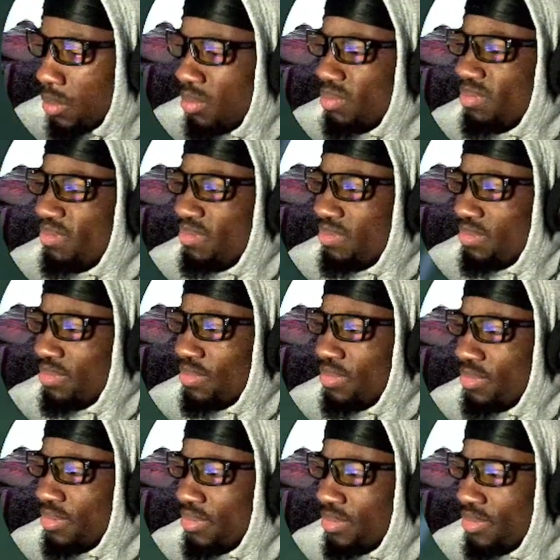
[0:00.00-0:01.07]

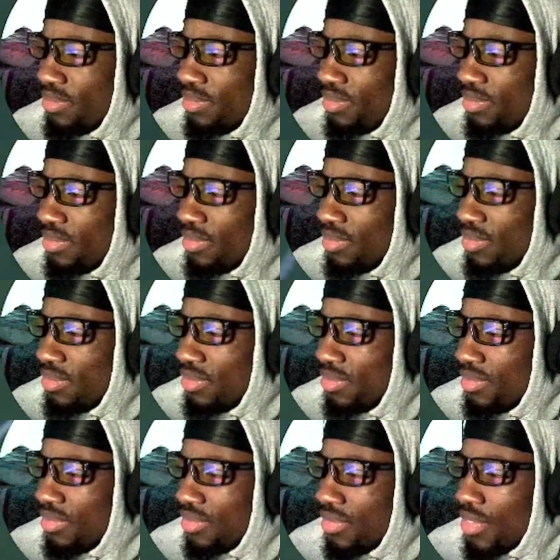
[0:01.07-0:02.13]
Mm. Miller down the sideline.
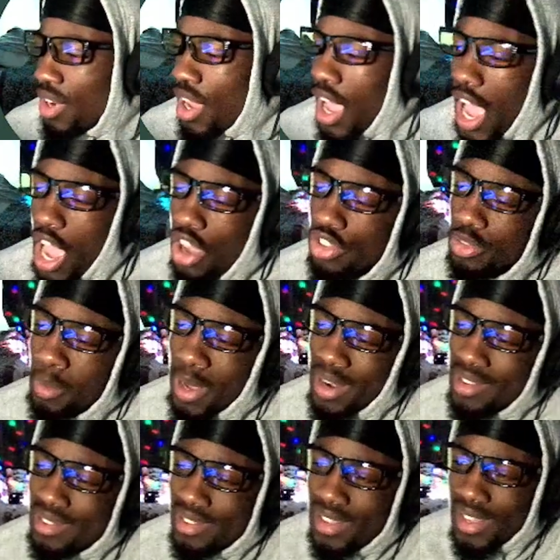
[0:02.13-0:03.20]
I was about
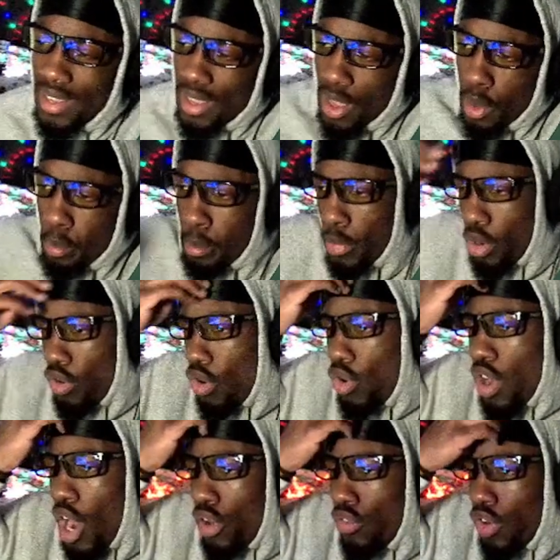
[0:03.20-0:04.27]
to say Milroe
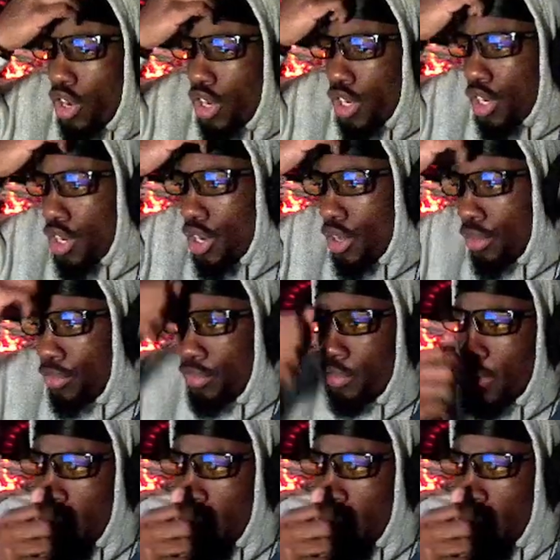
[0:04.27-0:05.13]
not running enough.